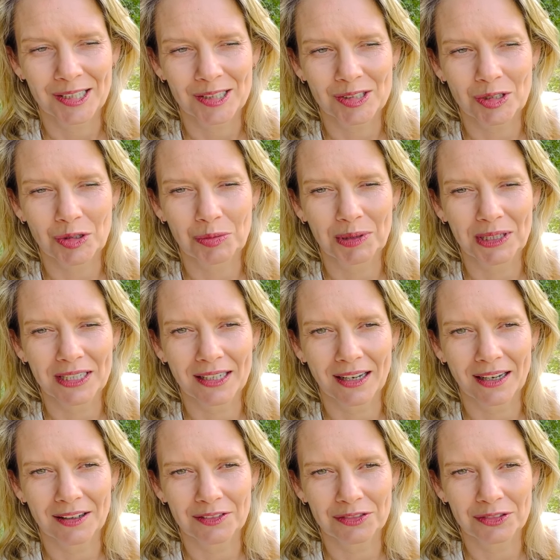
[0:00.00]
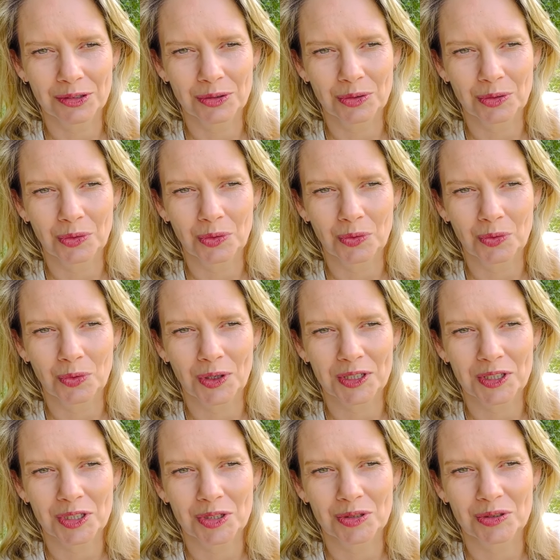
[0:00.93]
So be careful
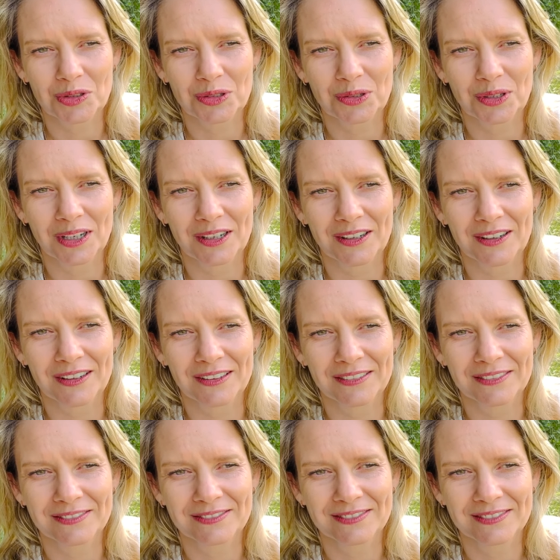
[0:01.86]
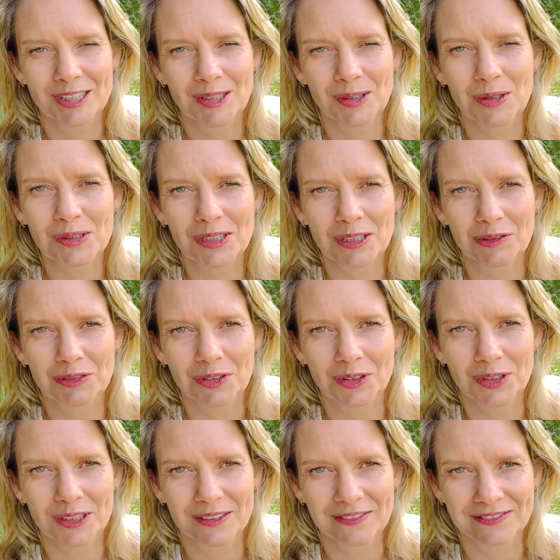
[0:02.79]
what you are choosing
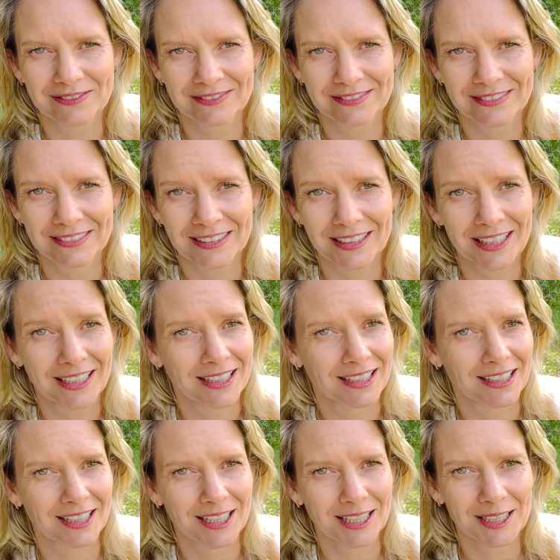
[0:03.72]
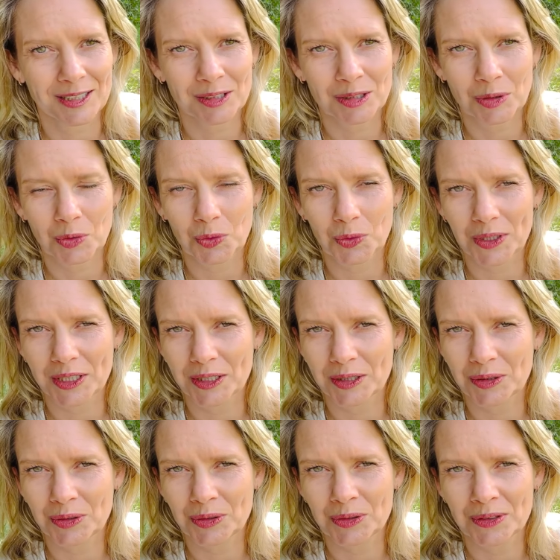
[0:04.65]
for. It
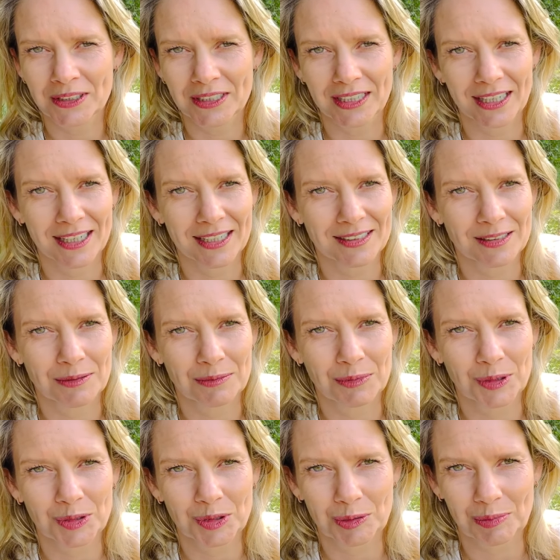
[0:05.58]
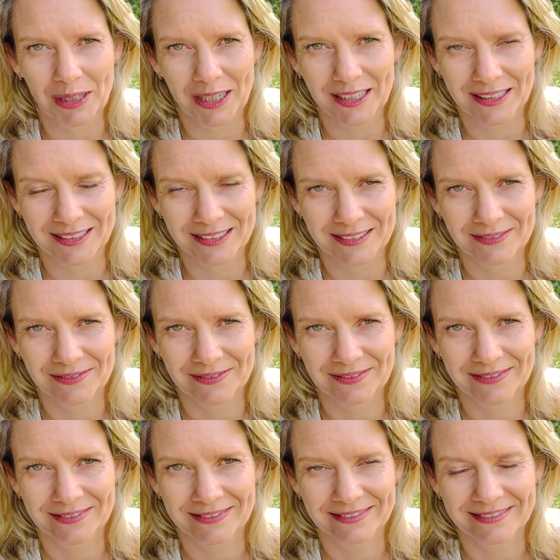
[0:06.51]
will get multiplied.
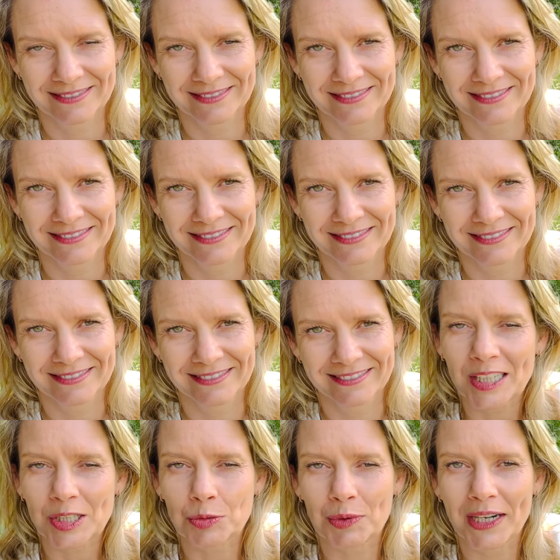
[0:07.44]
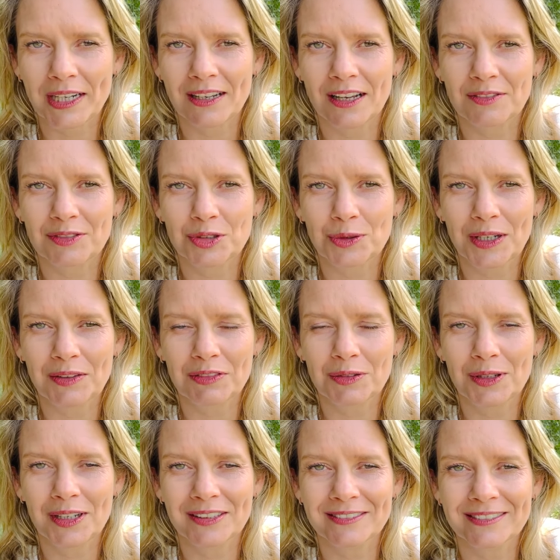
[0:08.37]
Spread love to
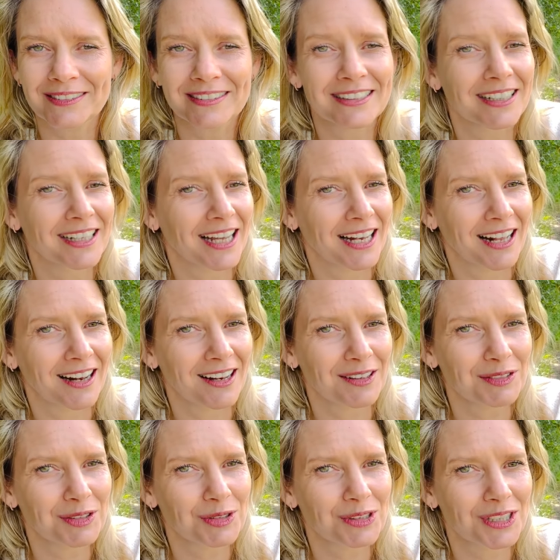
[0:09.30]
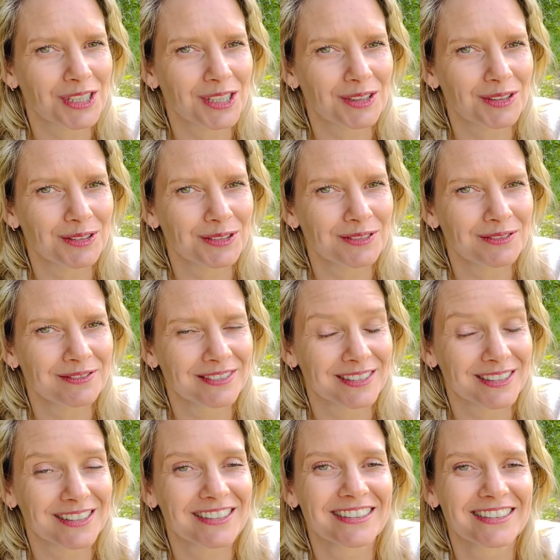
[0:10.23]
everyone, and I love to see you
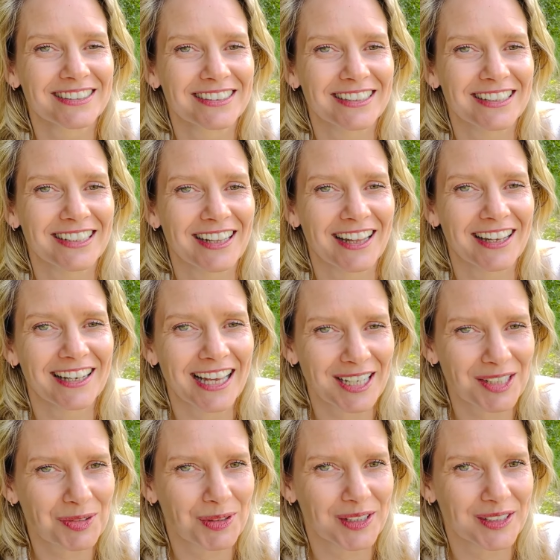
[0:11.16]
in the next one.